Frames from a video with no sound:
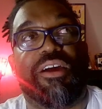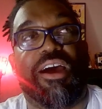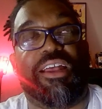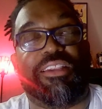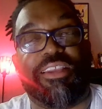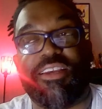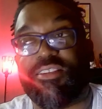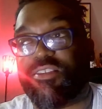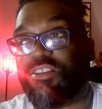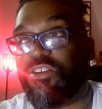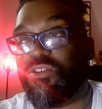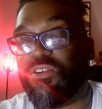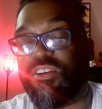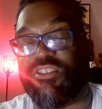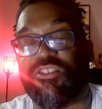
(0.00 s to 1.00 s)
unless
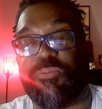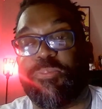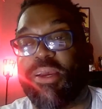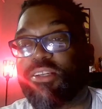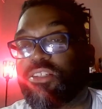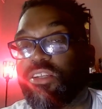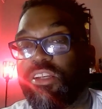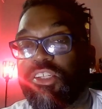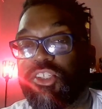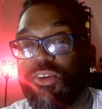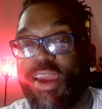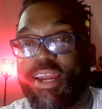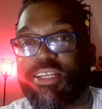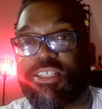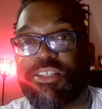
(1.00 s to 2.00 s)
you're a special
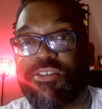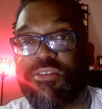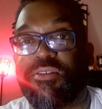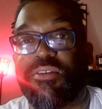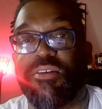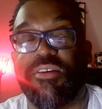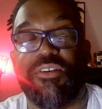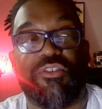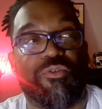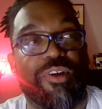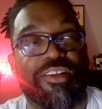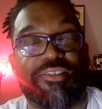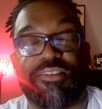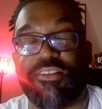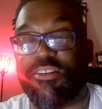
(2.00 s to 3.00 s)
attraction
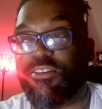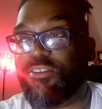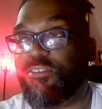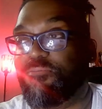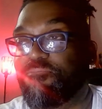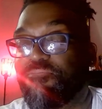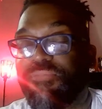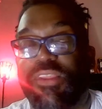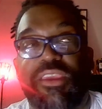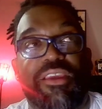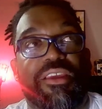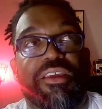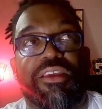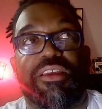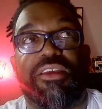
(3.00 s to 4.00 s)
wrestler
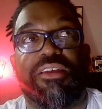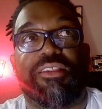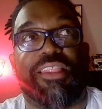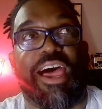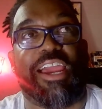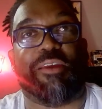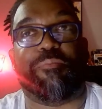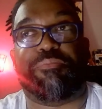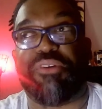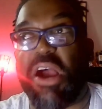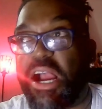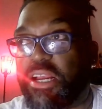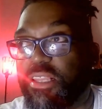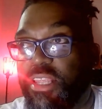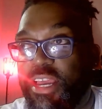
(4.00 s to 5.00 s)
like
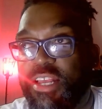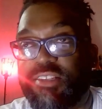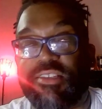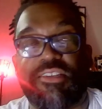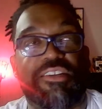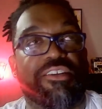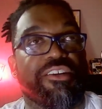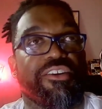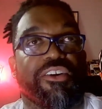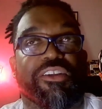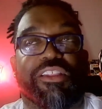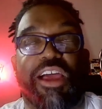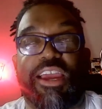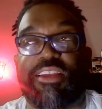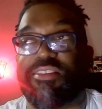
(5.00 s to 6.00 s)
Brock Lesnar or
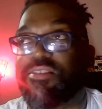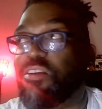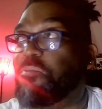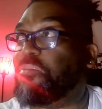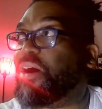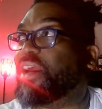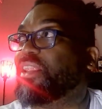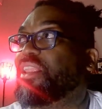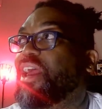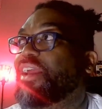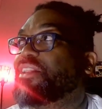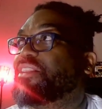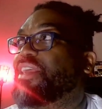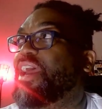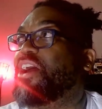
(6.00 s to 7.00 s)
like somebody
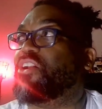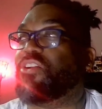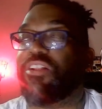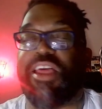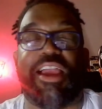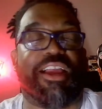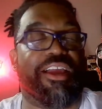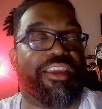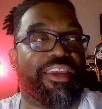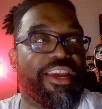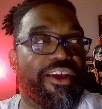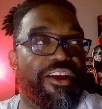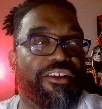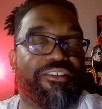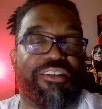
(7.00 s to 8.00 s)
like that, or like a
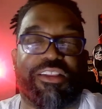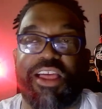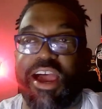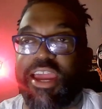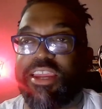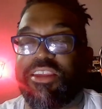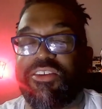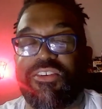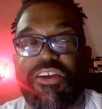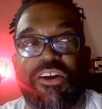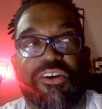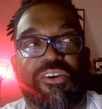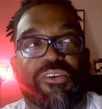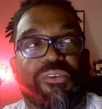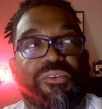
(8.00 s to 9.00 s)
character like, you
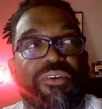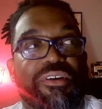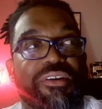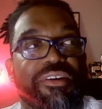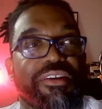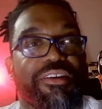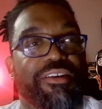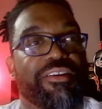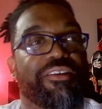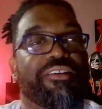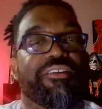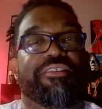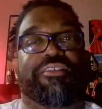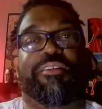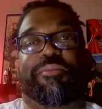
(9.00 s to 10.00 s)
know,
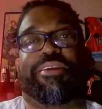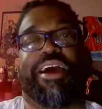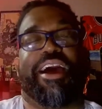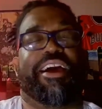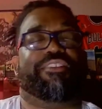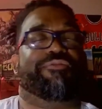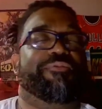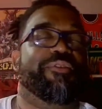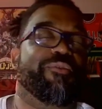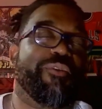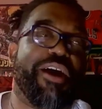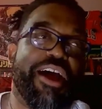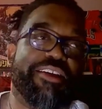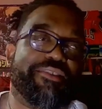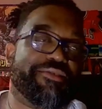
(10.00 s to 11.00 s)
the guys from the
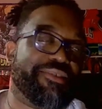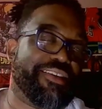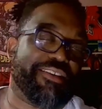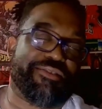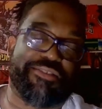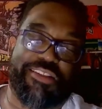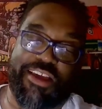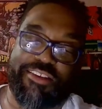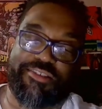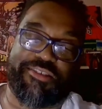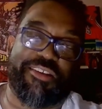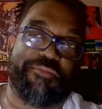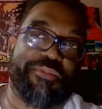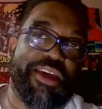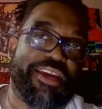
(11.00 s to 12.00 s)
Y6 or like
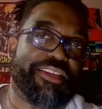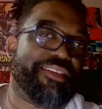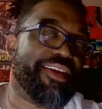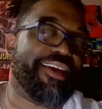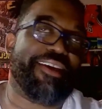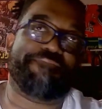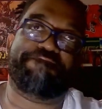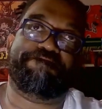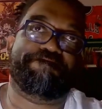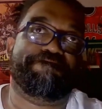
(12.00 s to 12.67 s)
something like that,